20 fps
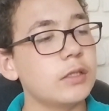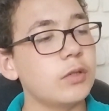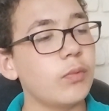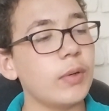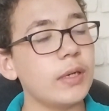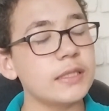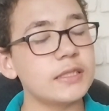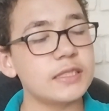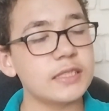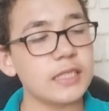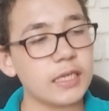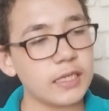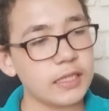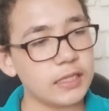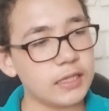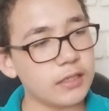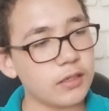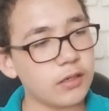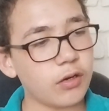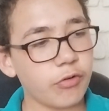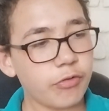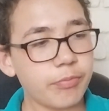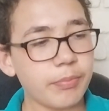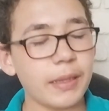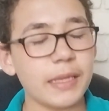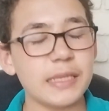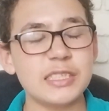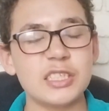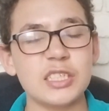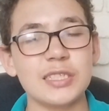red side of
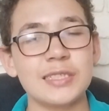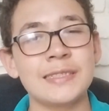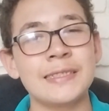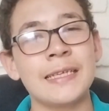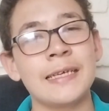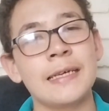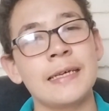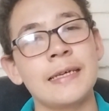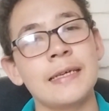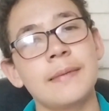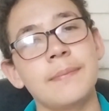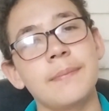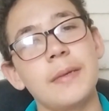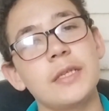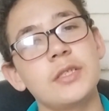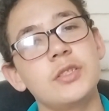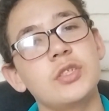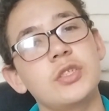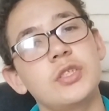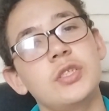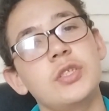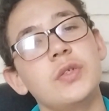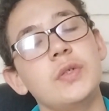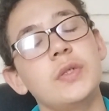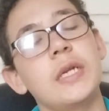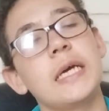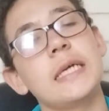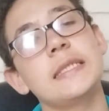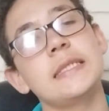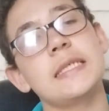Manchester. Manchester
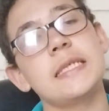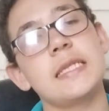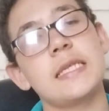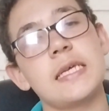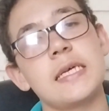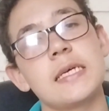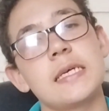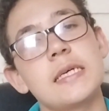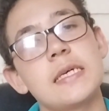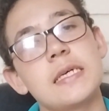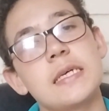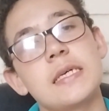United